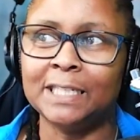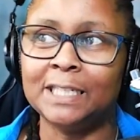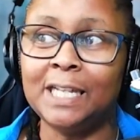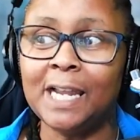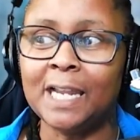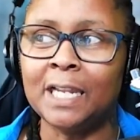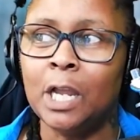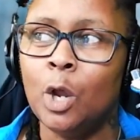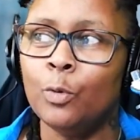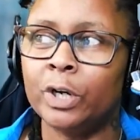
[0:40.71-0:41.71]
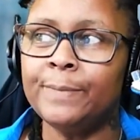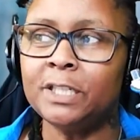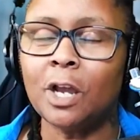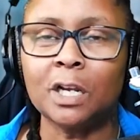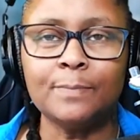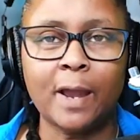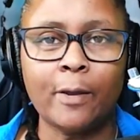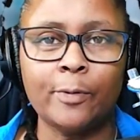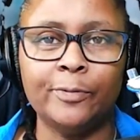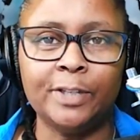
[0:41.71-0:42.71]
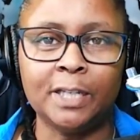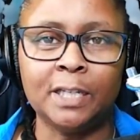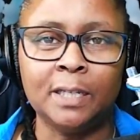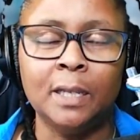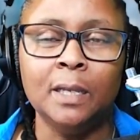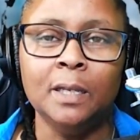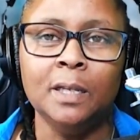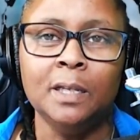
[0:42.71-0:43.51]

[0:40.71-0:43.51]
And today we're going to be talking about the